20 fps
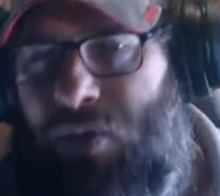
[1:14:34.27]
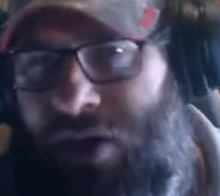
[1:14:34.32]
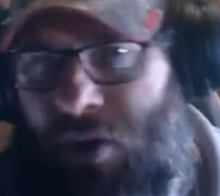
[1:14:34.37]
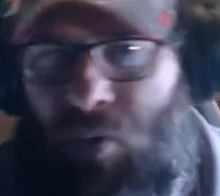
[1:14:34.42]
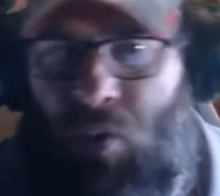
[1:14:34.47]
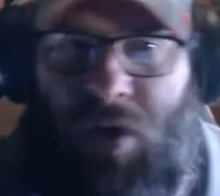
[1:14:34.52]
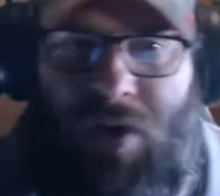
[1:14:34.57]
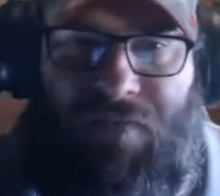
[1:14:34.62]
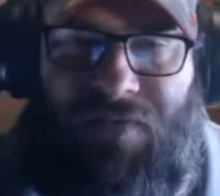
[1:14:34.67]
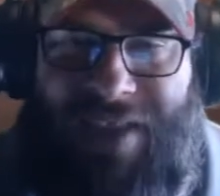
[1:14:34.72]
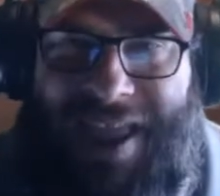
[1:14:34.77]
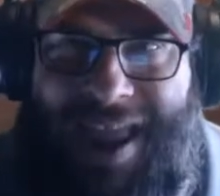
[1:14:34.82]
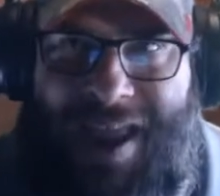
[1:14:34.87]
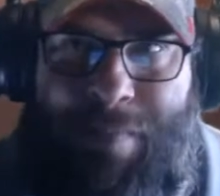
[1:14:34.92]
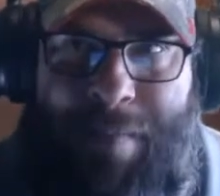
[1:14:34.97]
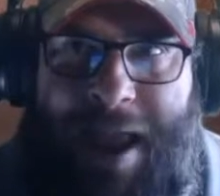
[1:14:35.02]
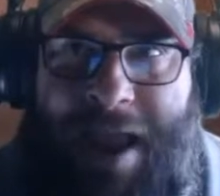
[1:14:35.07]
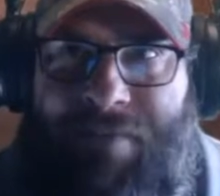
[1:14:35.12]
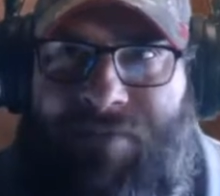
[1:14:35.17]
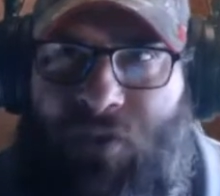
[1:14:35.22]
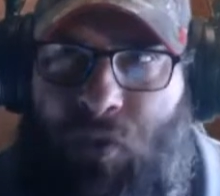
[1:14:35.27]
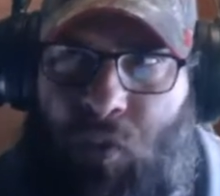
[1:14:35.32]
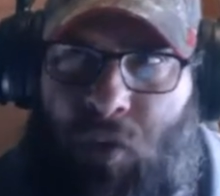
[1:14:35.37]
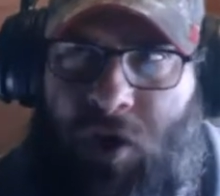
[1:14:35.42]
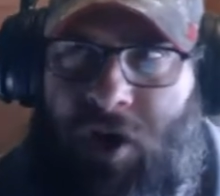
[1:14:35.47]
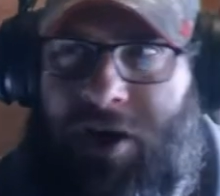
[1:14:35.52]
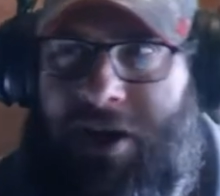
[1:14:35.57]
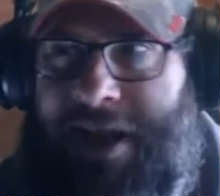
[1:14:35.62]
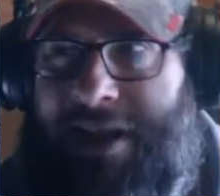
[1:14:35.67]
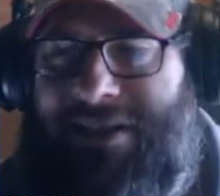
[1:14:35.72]
that would have came after
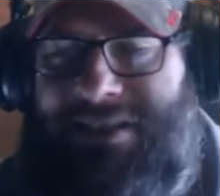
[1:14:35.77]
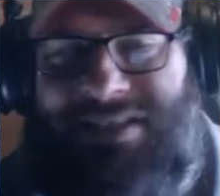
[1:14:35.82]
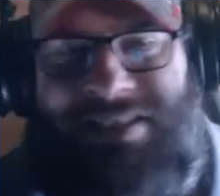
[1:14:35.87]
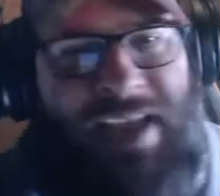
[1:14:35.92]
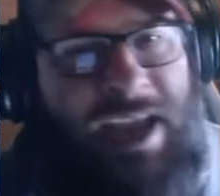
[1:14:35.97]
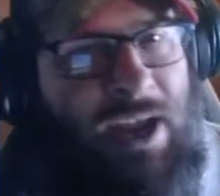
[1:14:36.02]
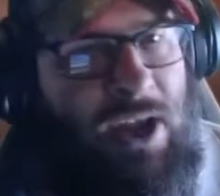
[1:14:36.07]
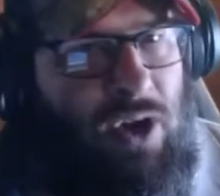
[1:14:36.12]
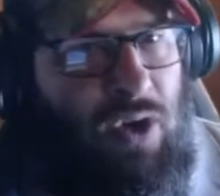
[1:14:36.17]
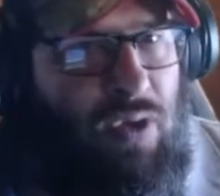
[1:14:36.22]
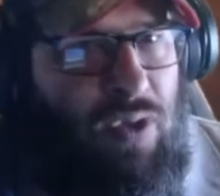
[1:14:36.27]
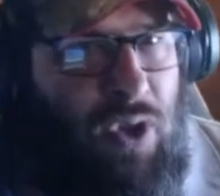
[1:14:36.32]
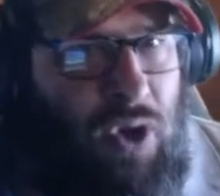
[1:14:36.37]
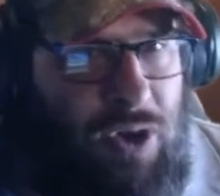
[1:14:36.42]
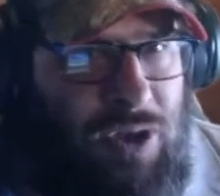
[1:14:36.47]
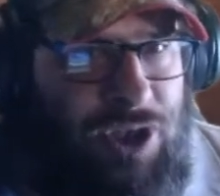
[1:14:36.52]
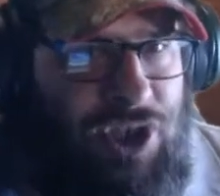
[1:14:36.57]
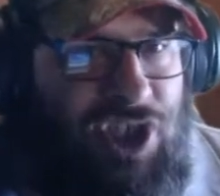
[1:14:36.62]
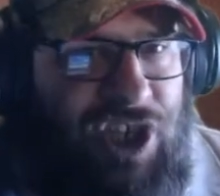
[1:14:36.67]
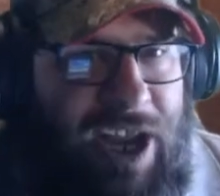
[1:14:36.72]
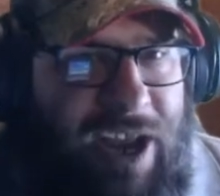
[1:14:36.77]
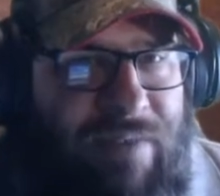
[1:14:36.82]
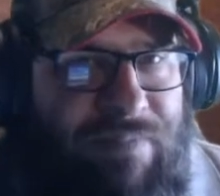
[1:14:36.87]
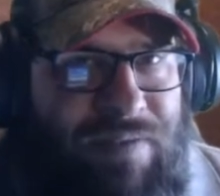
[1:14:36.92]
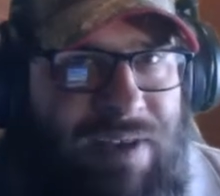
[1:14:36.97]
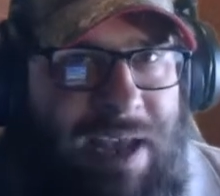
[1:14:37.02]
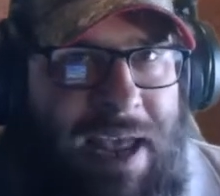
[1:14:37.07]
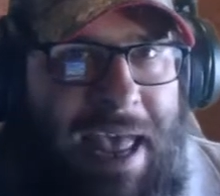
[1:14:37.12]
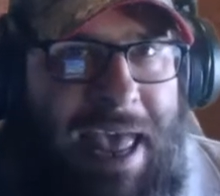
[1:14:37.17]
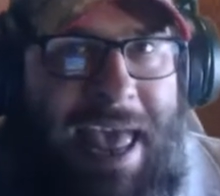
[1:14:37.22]
work on second or third shift
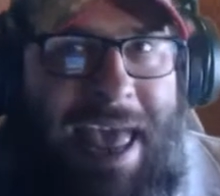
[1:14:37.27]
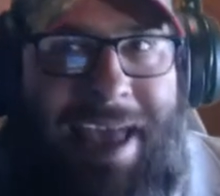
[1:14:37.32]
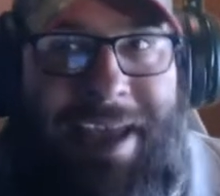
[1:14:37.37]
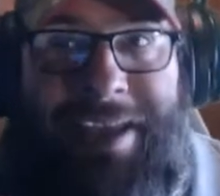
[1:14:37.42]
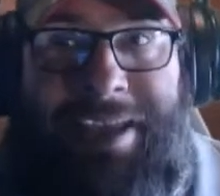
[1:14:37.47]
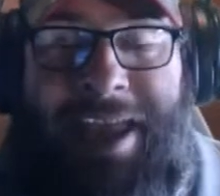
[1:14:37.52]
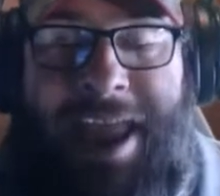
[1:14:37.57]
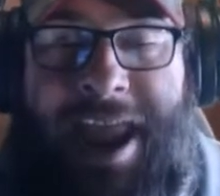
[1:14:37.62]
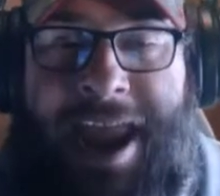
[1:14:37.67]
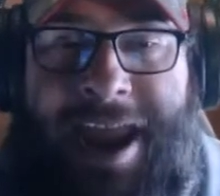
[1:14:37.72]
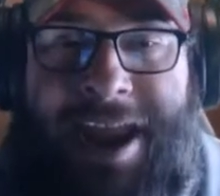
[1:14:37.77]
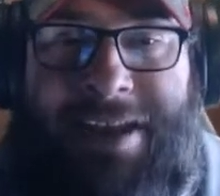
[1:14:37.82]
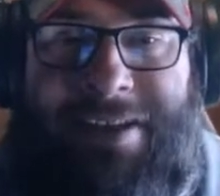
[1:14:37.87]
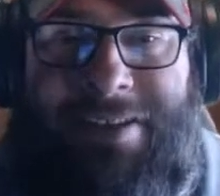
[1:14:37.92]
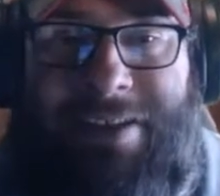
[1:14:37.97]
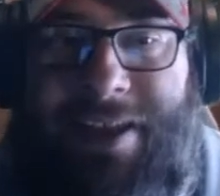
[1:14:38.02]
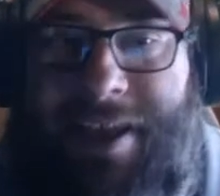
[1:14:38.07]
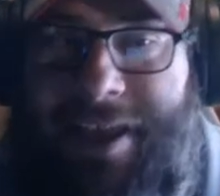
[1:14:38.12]
can't,